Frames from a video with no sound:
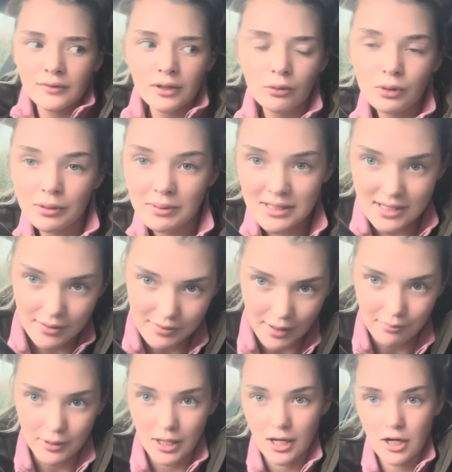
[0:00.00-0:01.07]
would have been
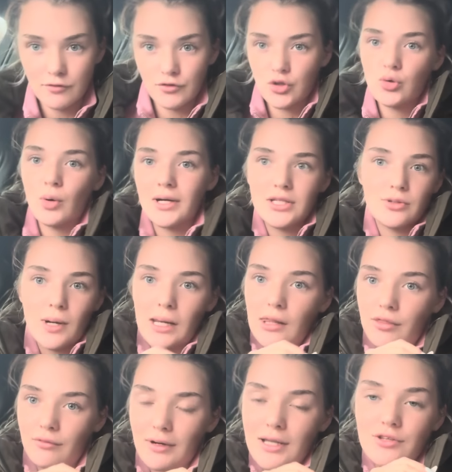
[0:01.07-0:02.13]
September of
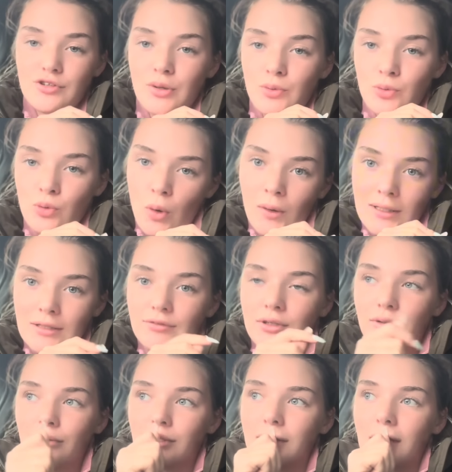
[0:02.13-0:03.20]
2023, so not even
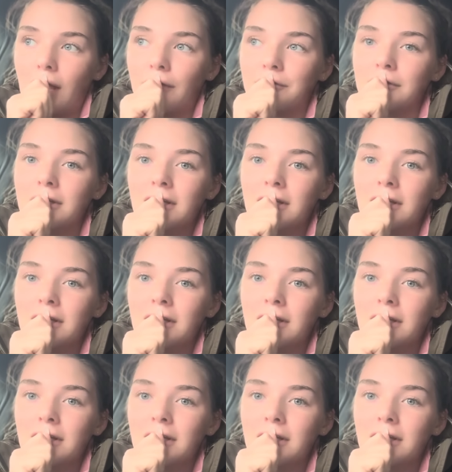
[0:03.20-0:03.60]
long ago.